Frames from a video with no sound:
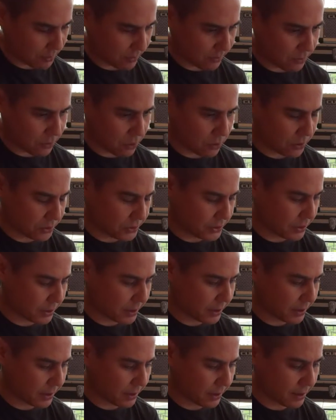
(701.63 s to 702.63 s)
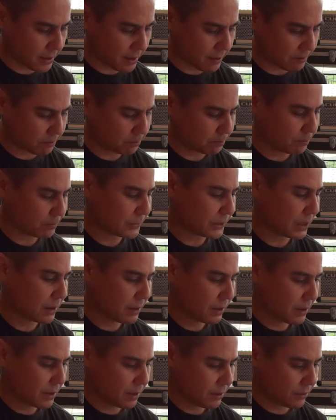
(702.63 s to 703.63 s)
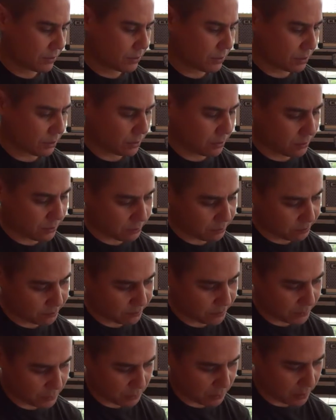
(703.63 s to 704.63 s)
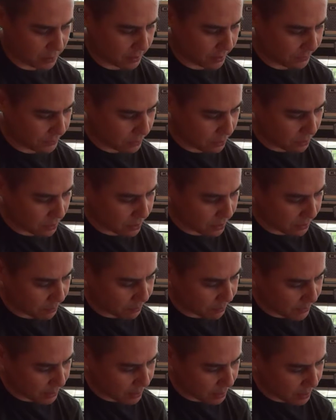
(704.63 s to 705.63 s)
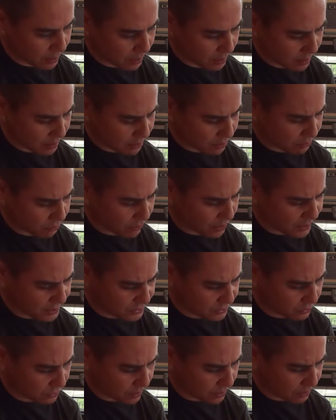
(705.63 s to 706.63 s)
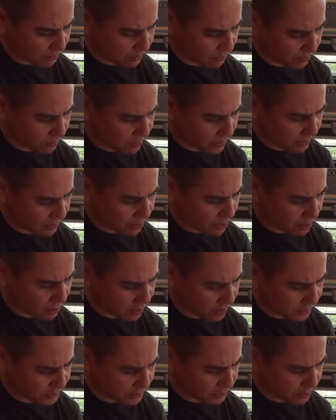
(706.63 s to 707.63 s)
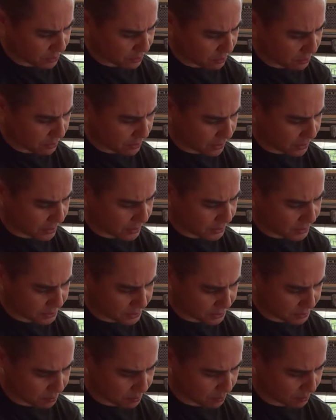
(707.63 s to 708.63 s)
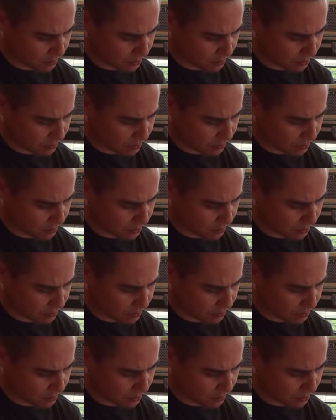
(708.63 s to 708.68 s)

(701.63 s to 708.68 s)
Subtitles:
Of course, you can do, well, if you're a 3-string thing that I like to do is